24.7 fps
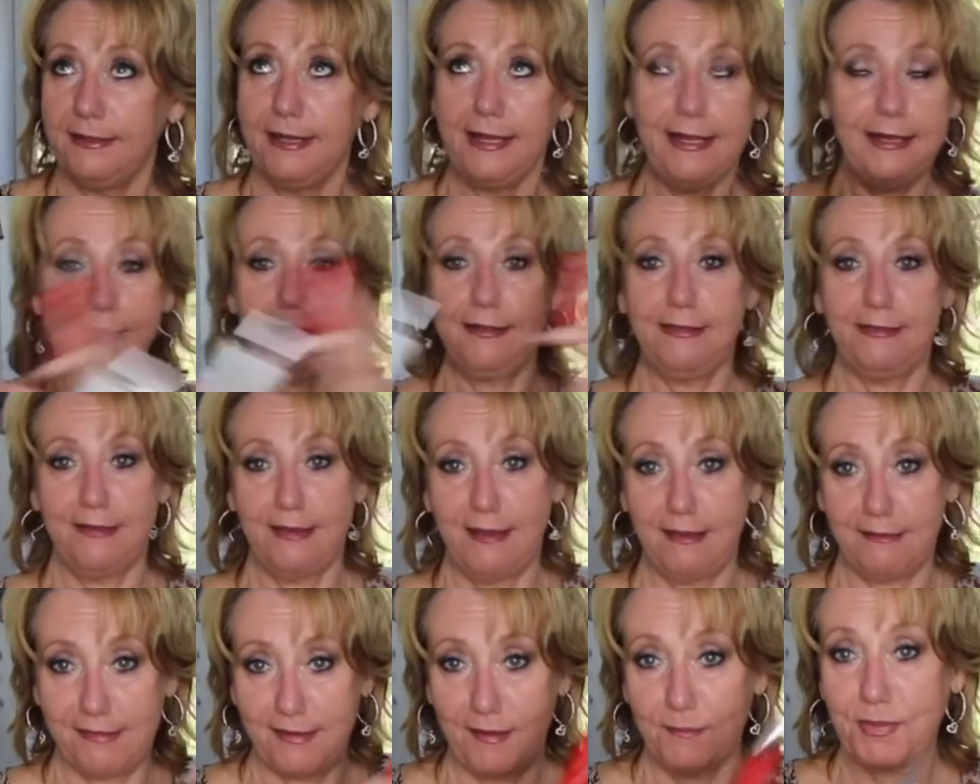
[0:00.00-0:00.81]

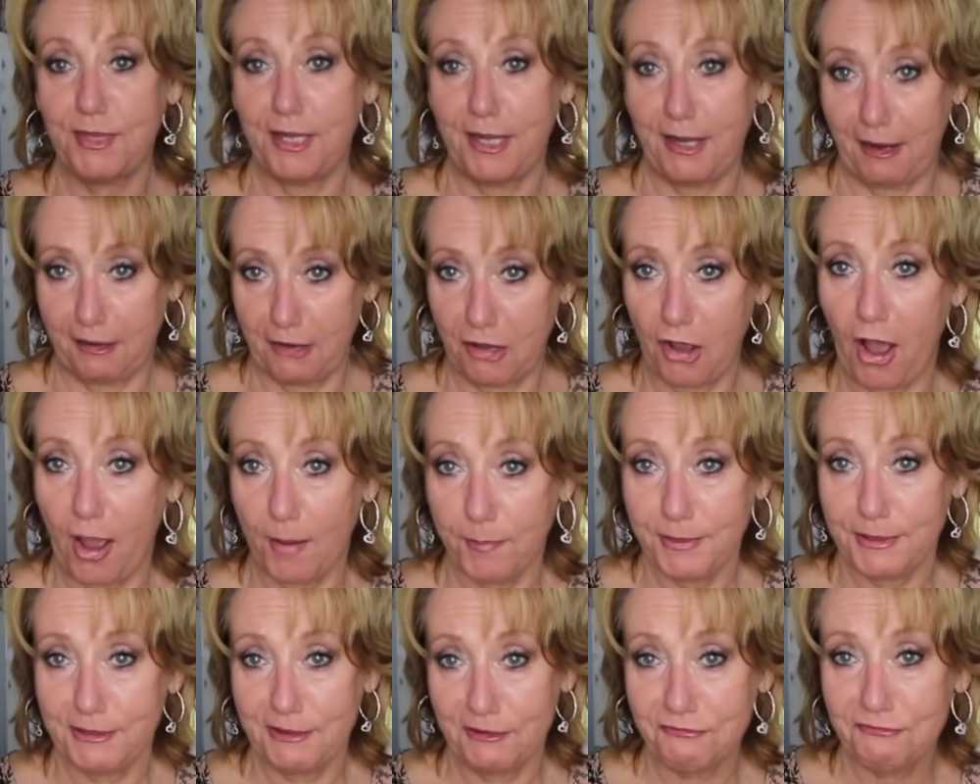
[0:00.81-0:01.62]
anything except that I
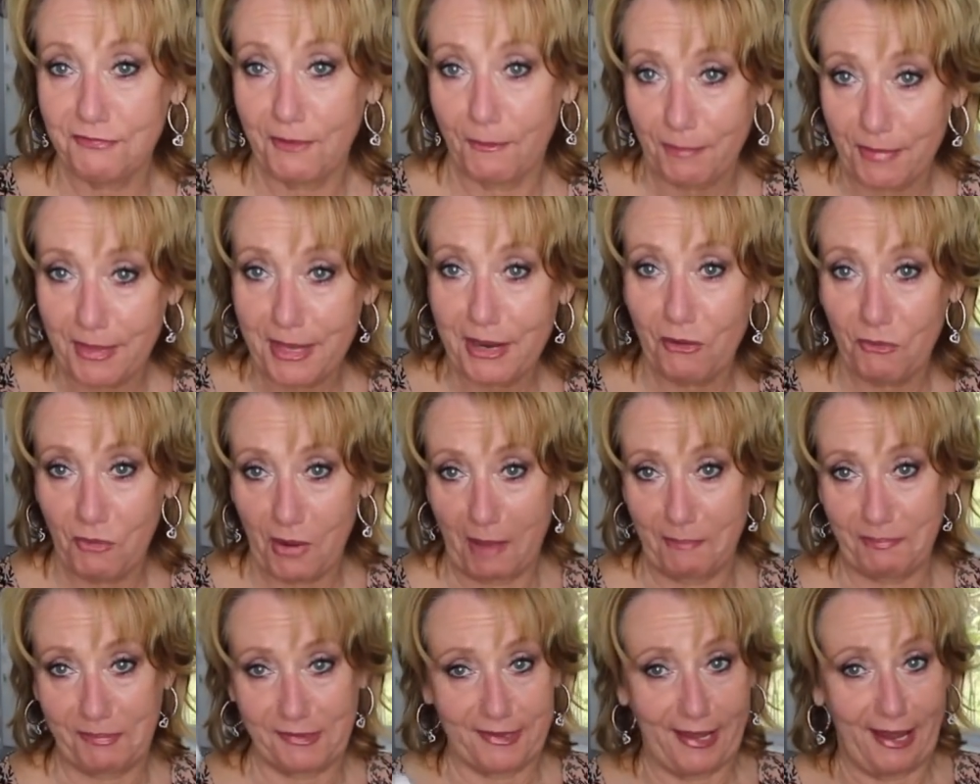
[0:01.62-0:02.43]
copied it from their
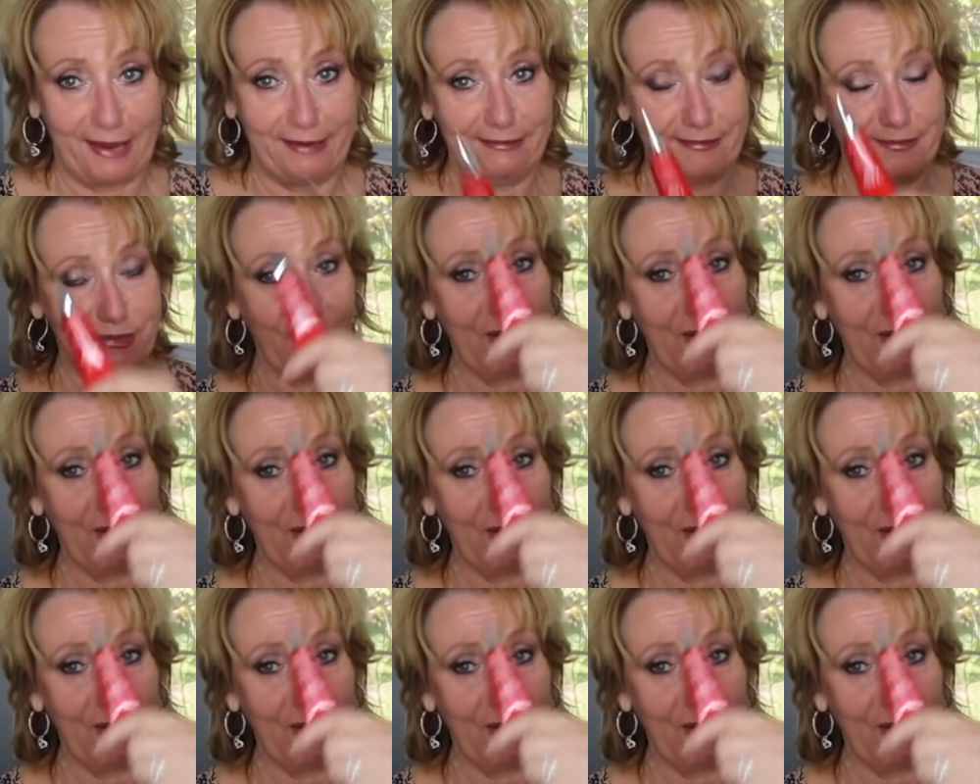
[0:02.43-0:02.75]
website.